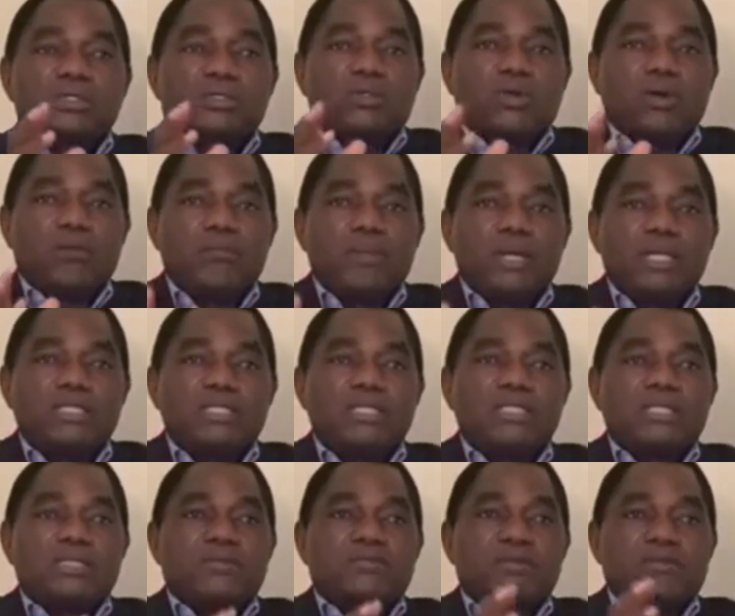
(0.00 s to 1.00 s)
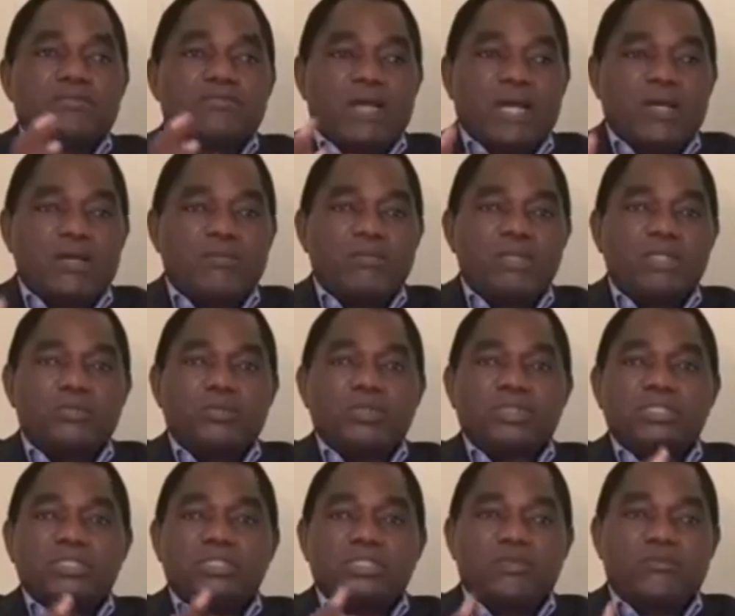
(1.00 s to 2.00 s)
competitive environment
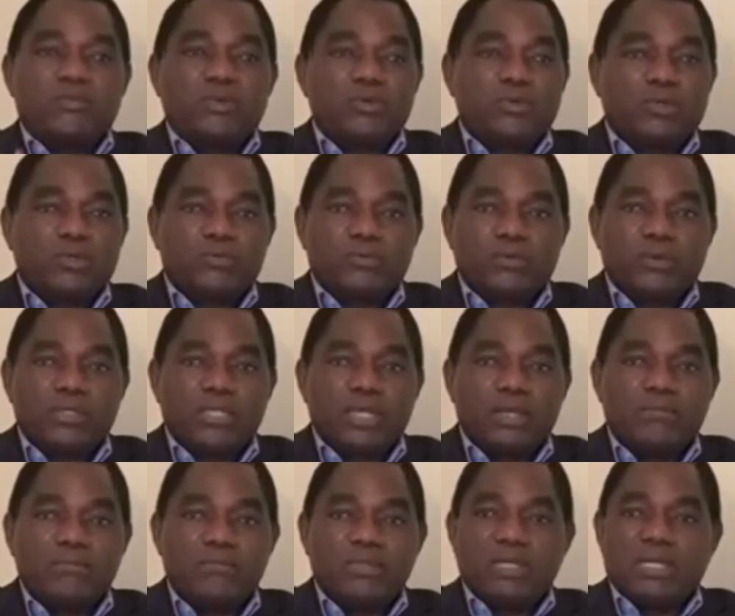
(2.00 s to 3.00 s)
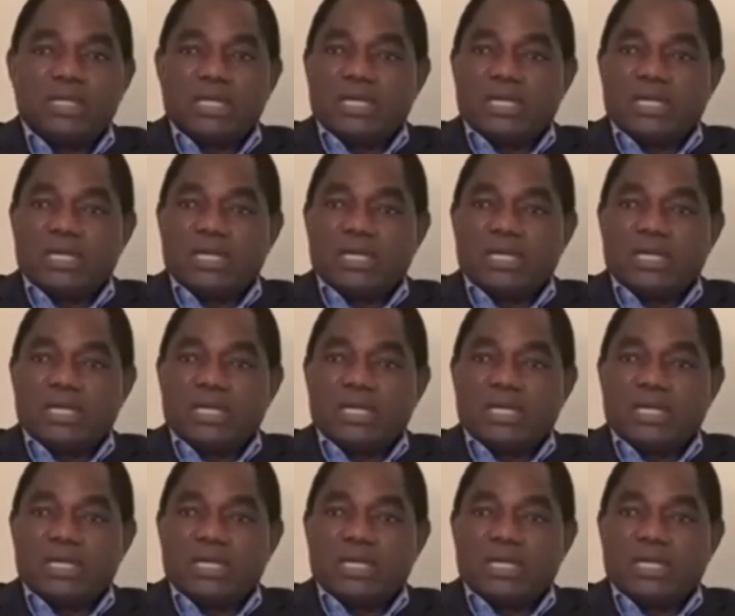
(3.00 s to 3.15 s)
which is difficult for them